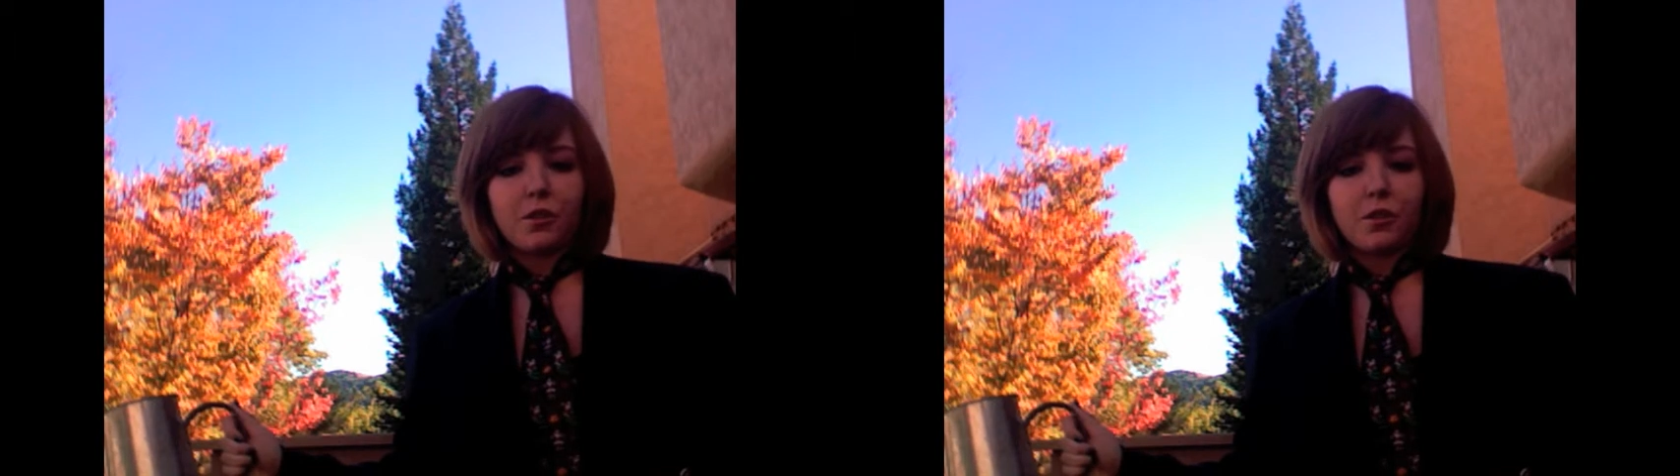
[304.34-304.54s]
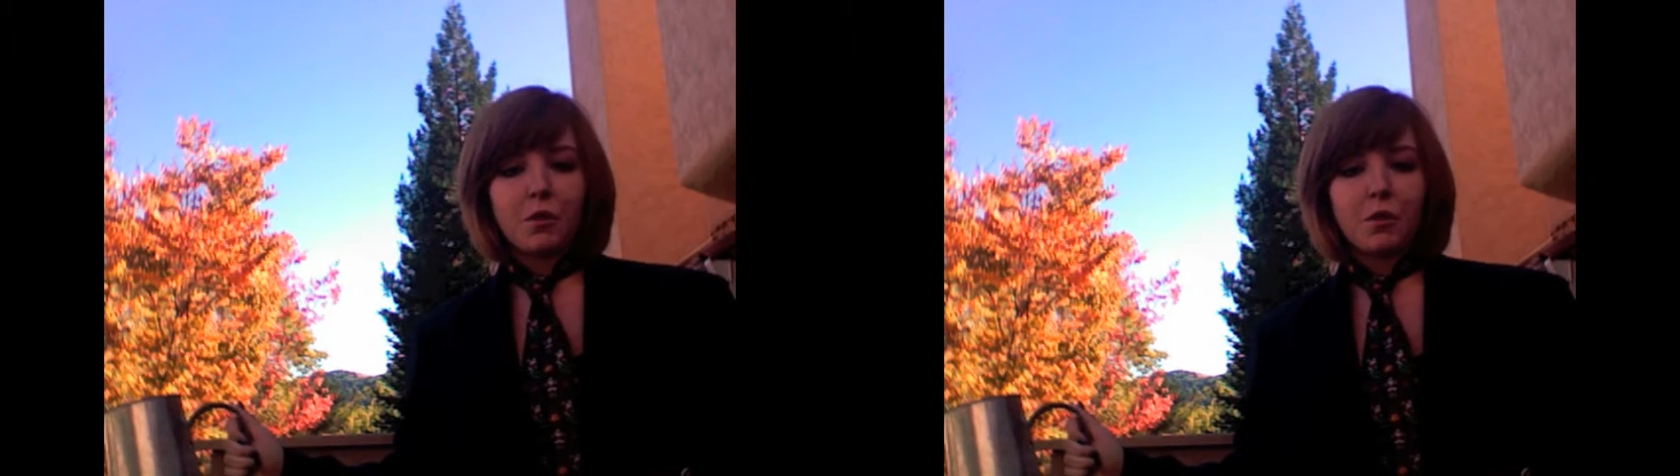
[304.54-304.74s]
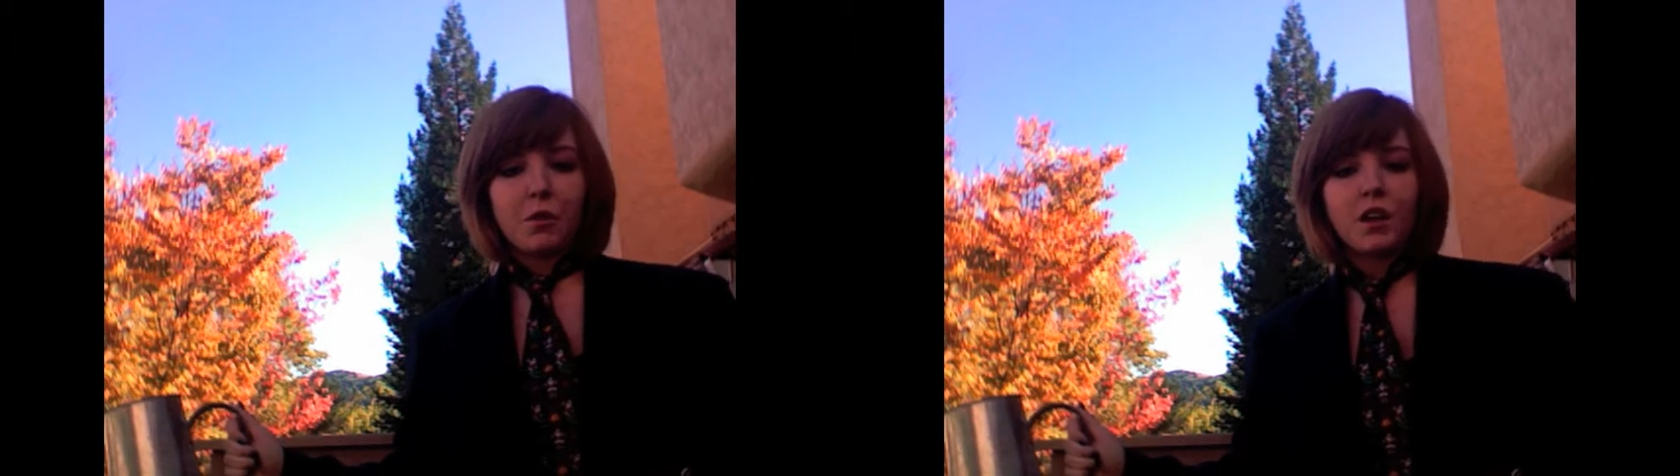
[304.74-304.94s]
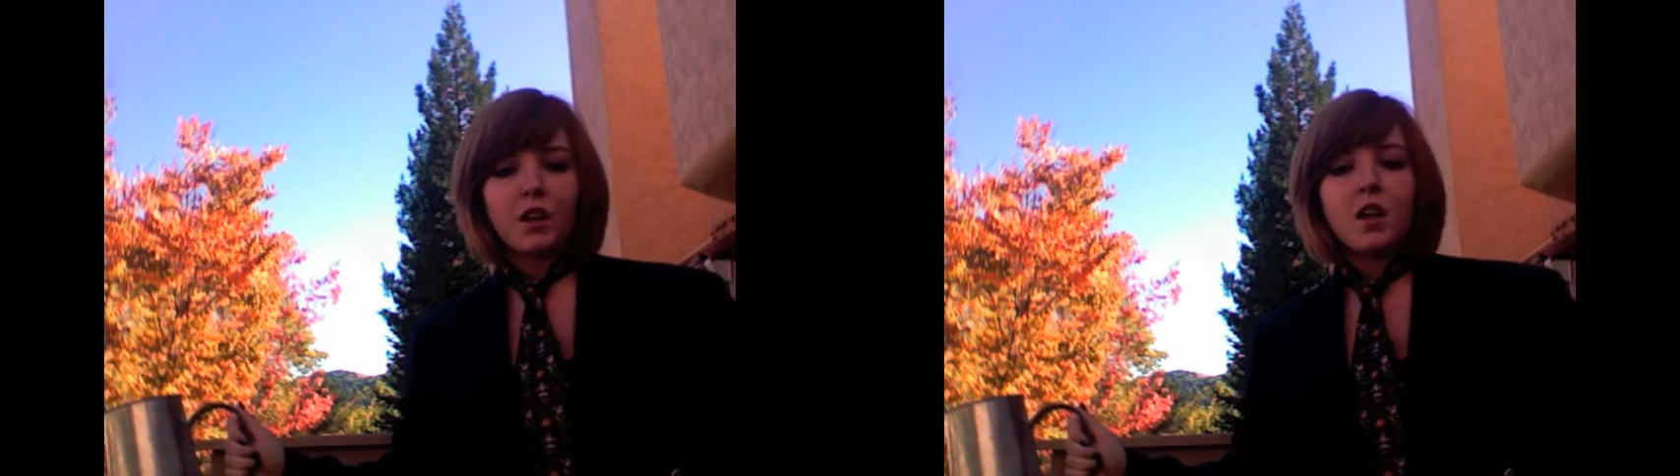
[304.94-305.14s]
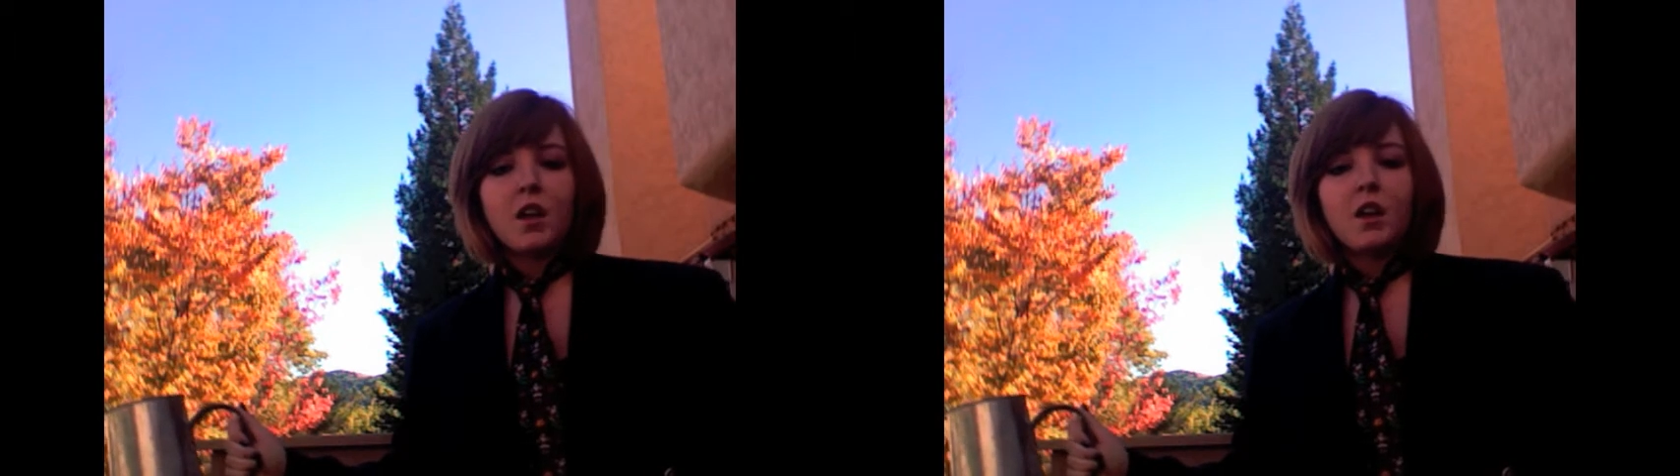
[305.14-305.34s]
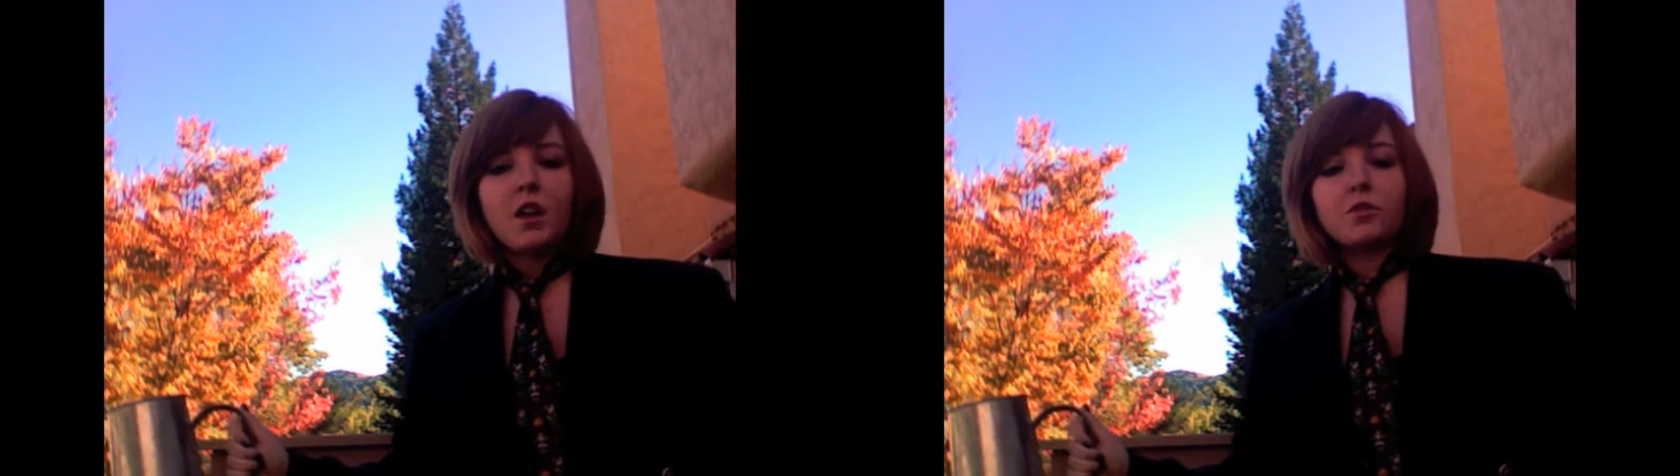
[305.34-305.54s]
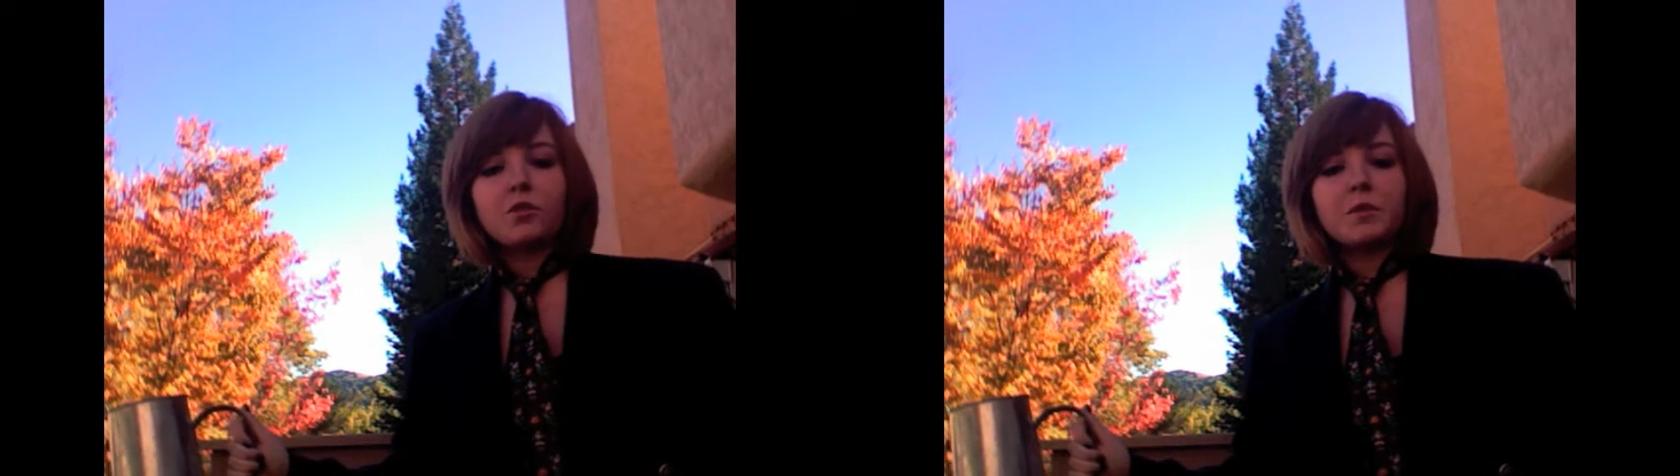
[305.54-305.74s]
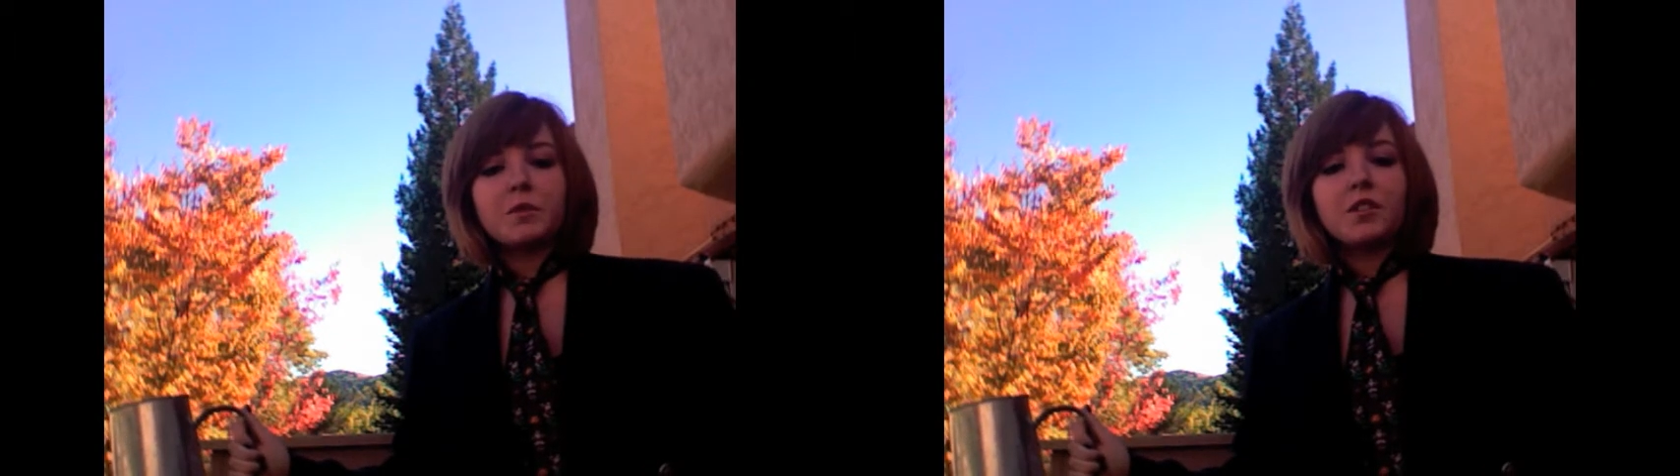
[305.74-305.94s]
the party to whom
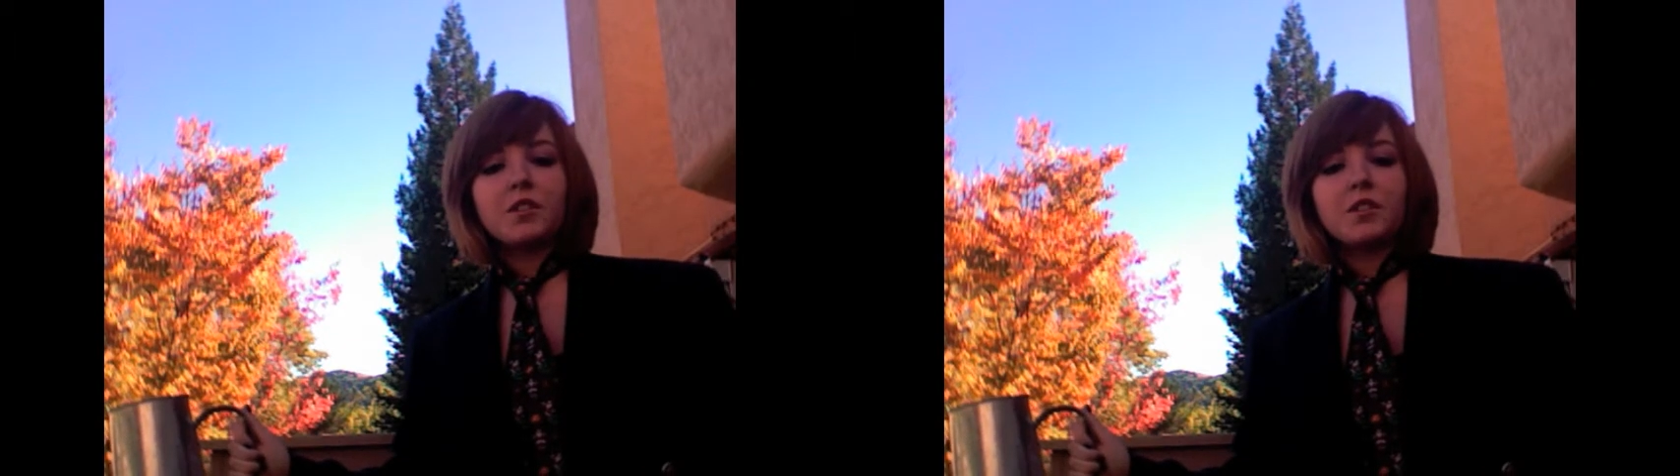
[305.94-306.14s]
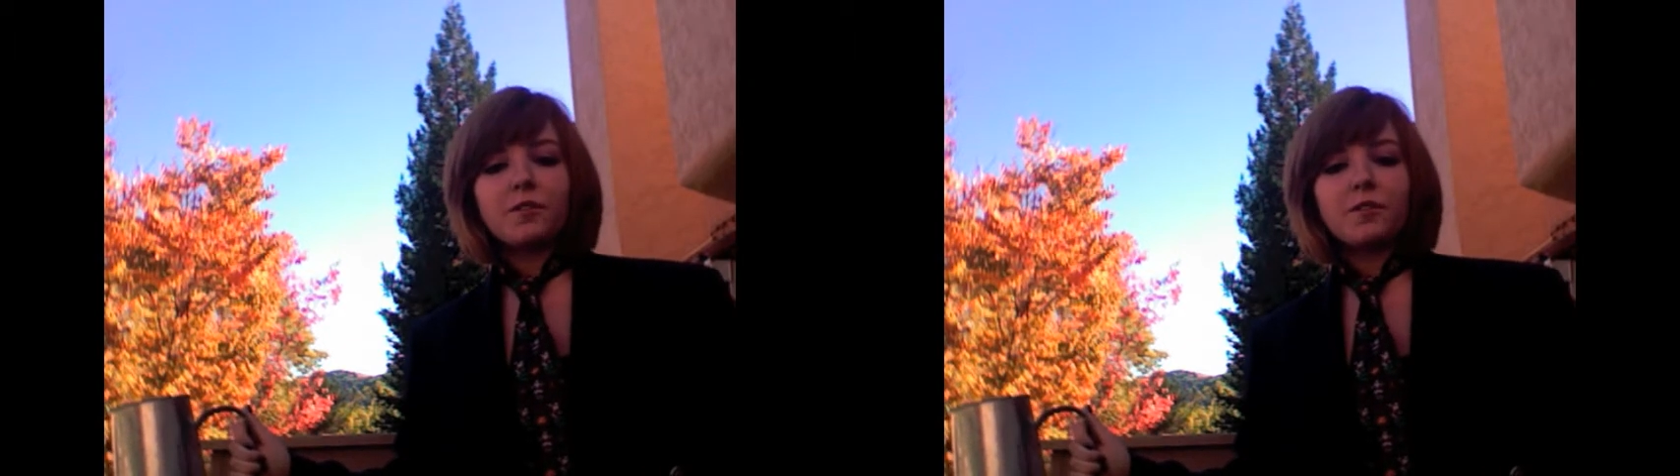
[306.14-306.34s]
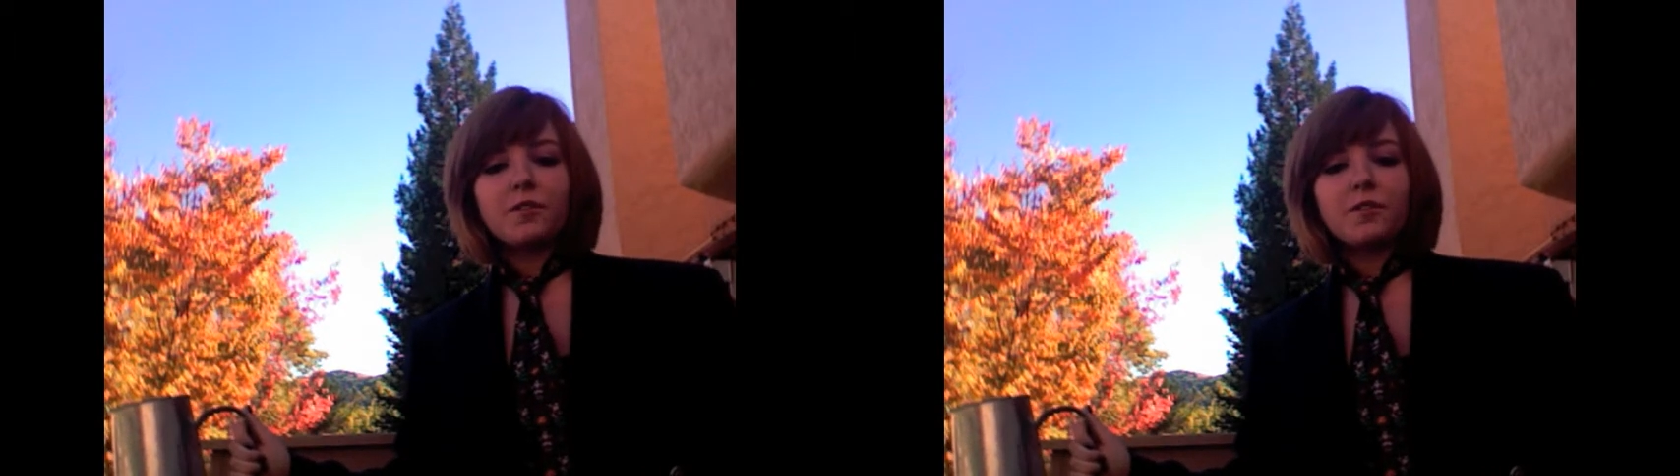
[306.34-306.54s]
such service